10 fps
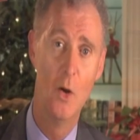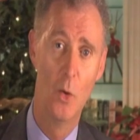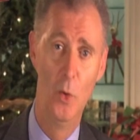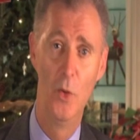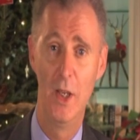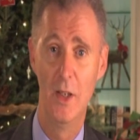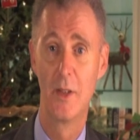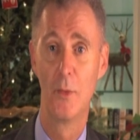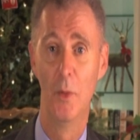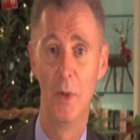All
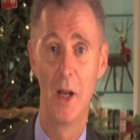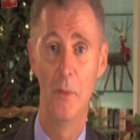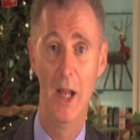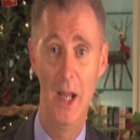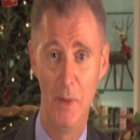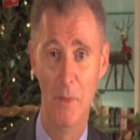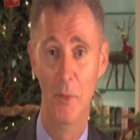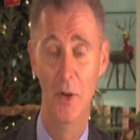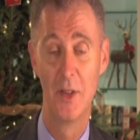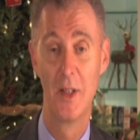these will become happy
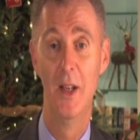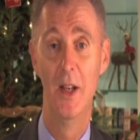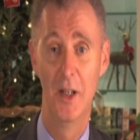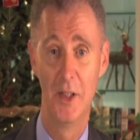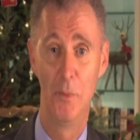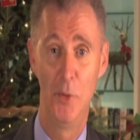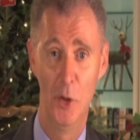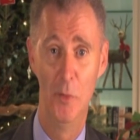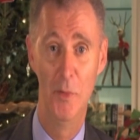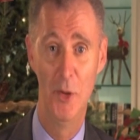memories and are
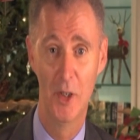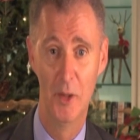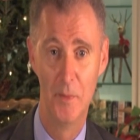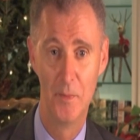pure Bermuda.